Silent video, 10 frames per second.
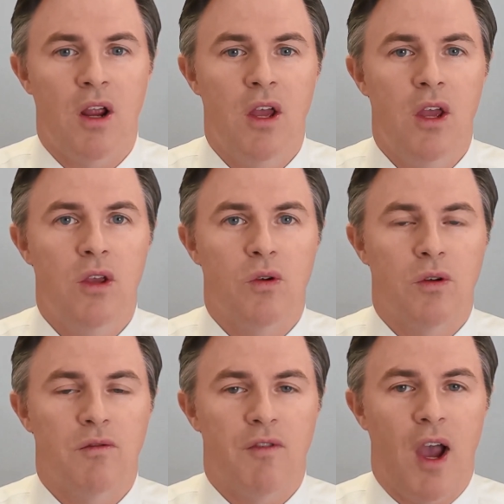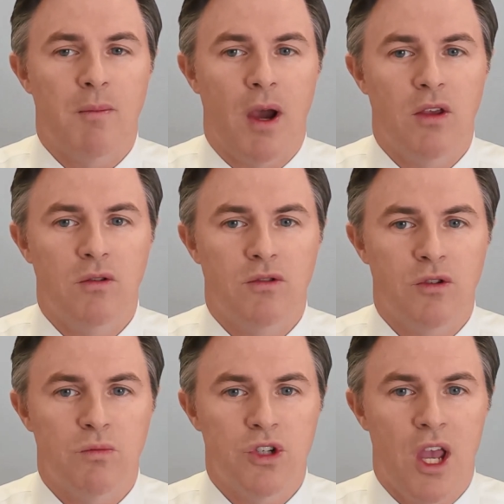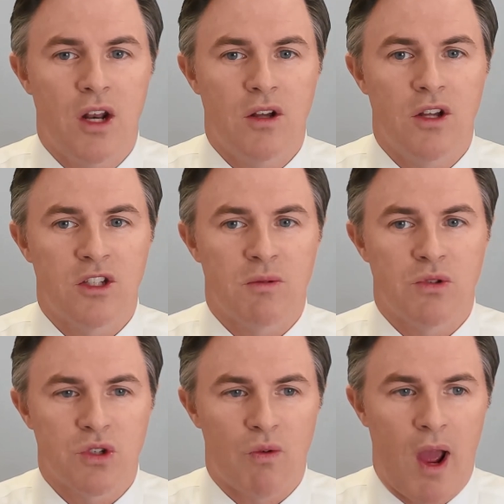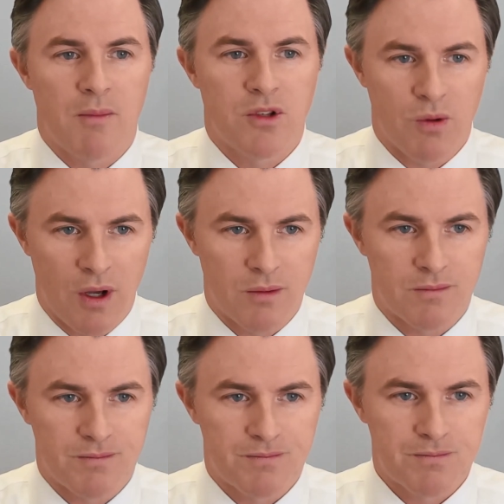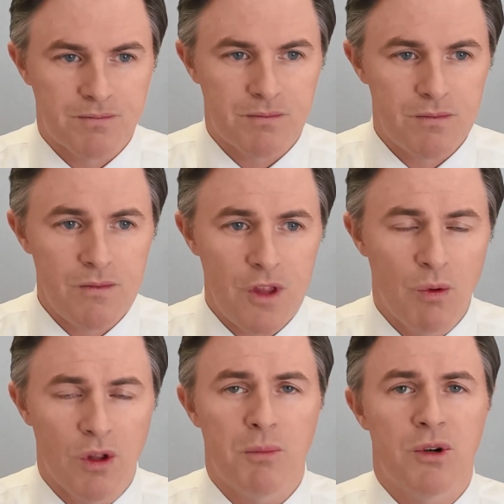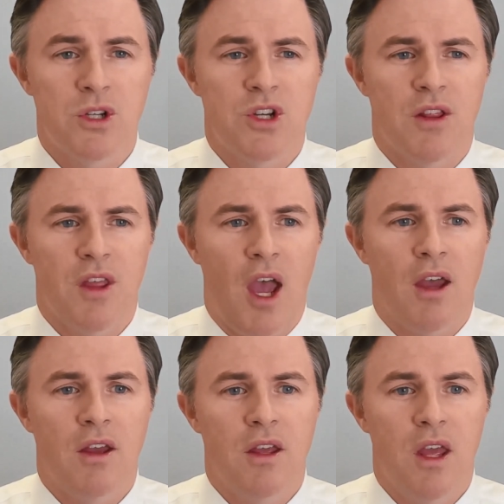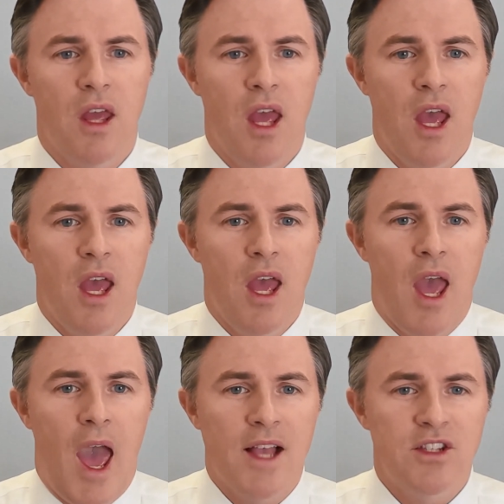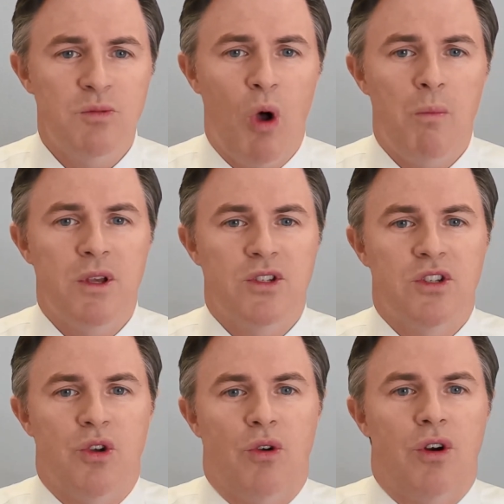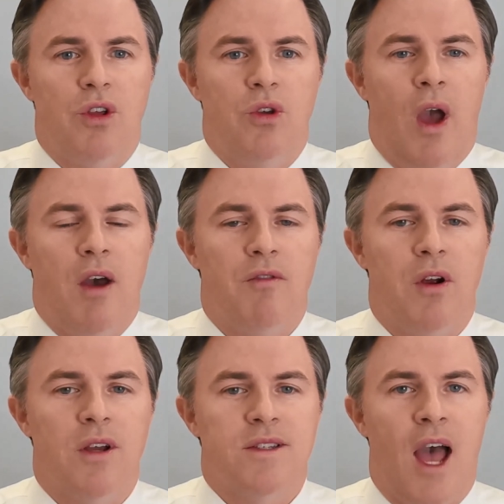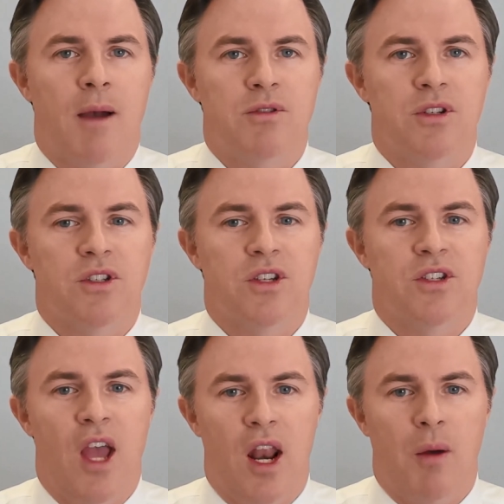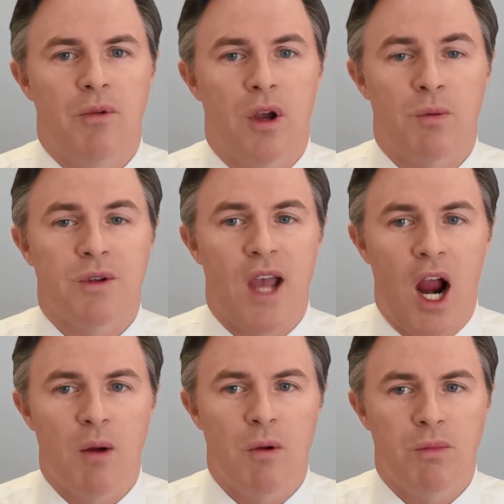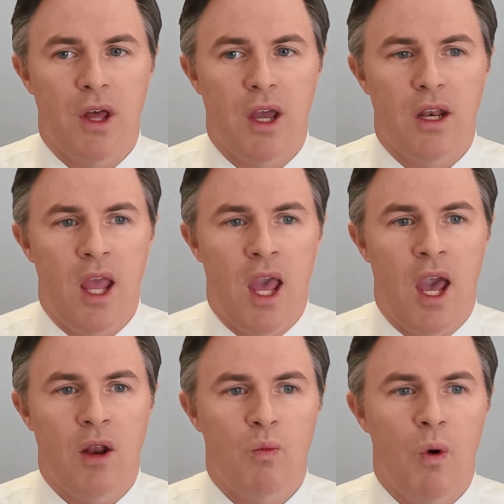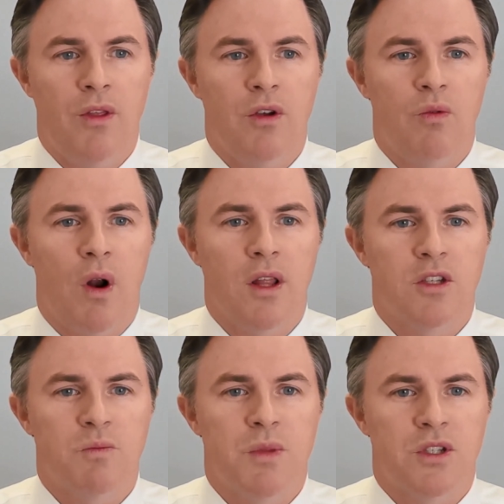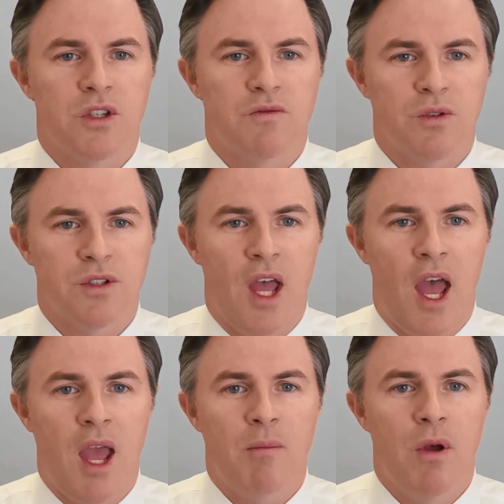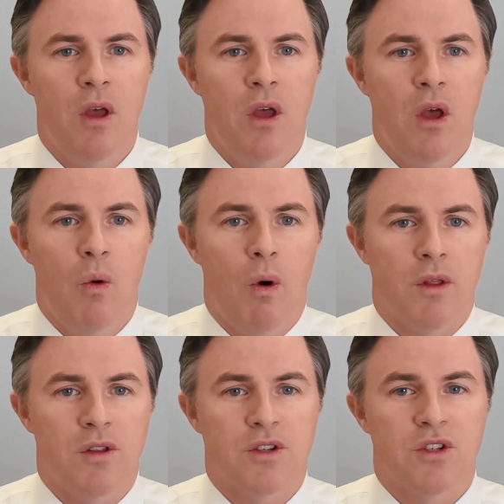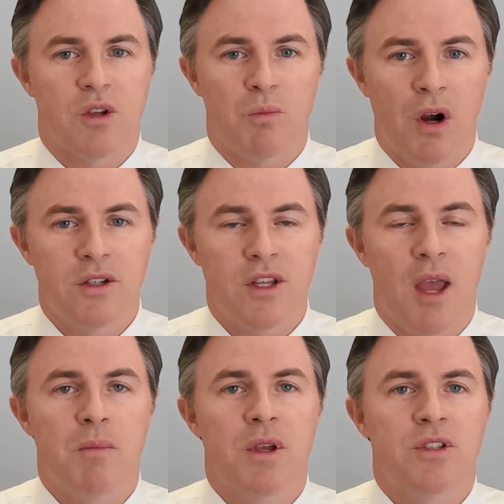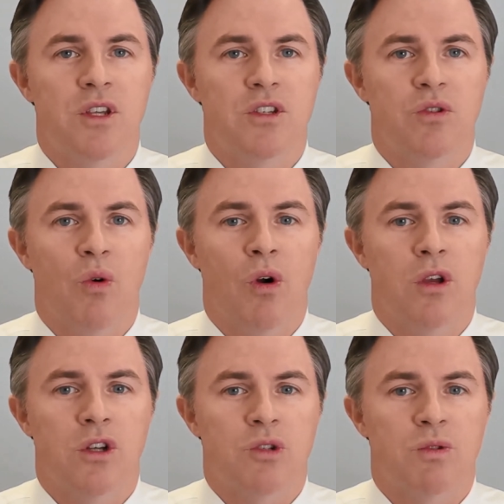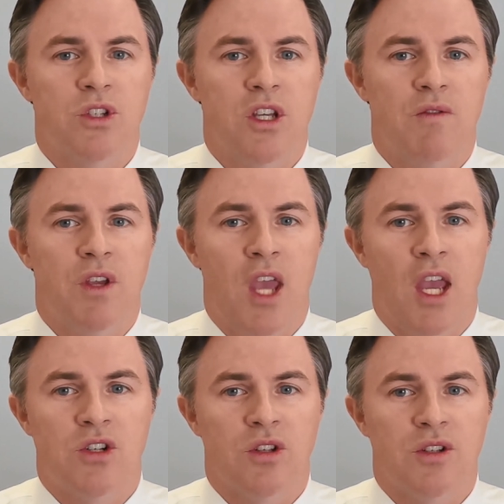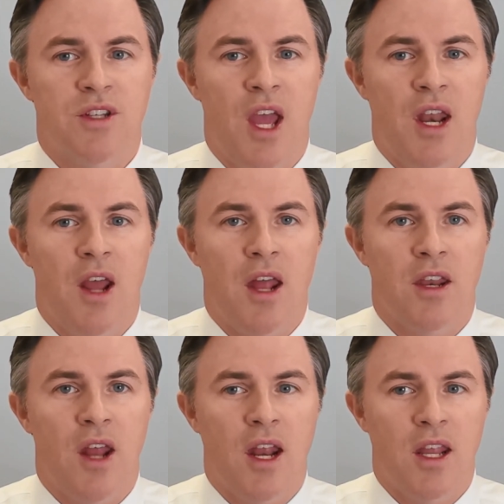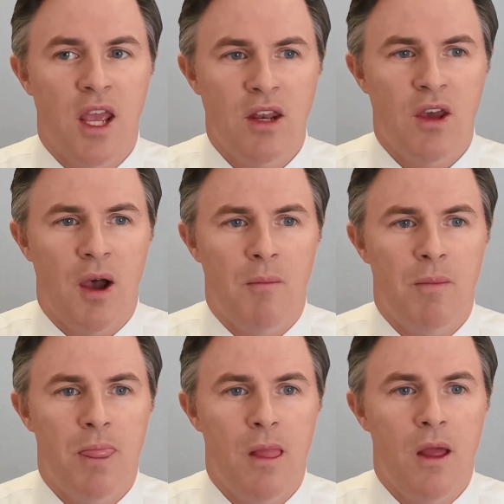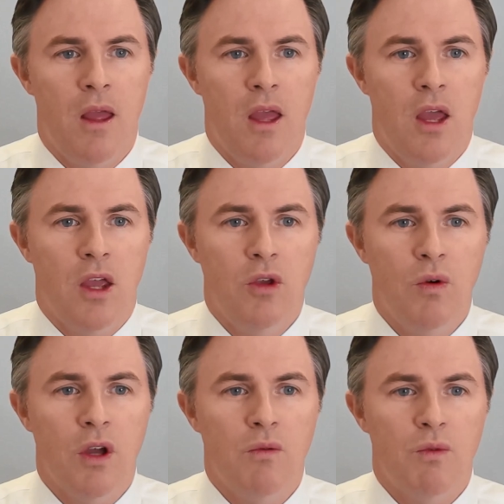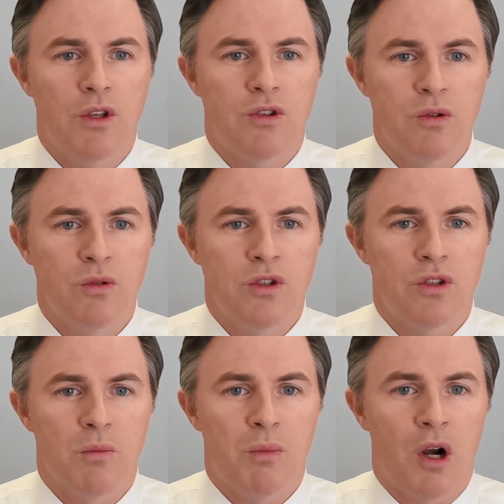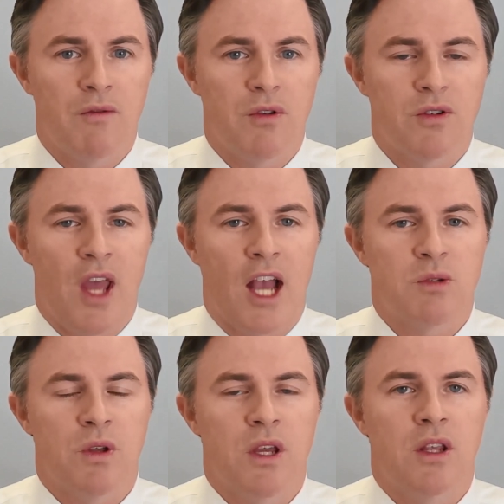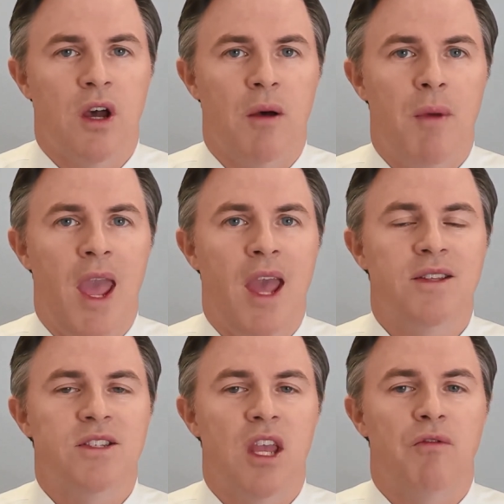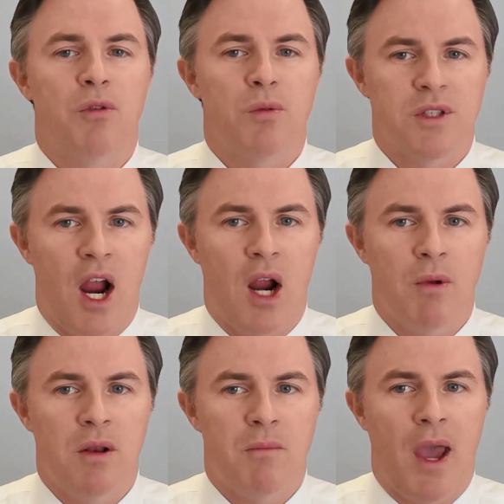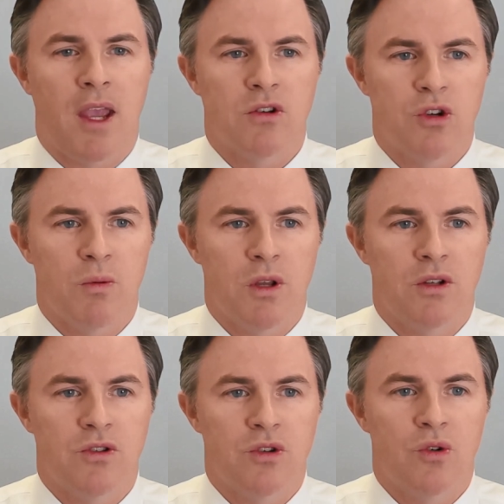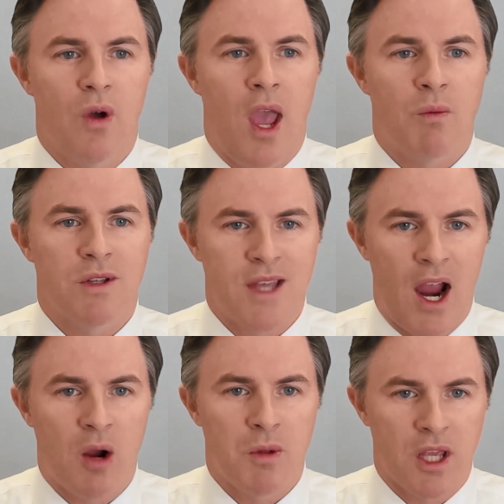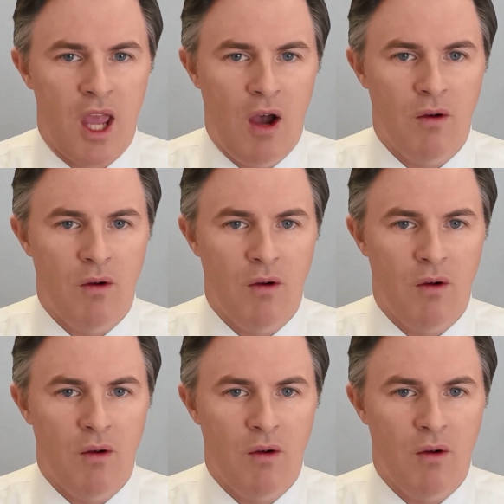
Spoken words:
you can find my YouTube channel and subscribe to it. Really appreciate that. As a small business owner, you have various options to set up a retirement plan. And whether you're running this business full-time, whether this is a part-time business, or you just receive occasional 1099 income, you can reduce part of your taxable income and save for retirement by contributing to a retirement account.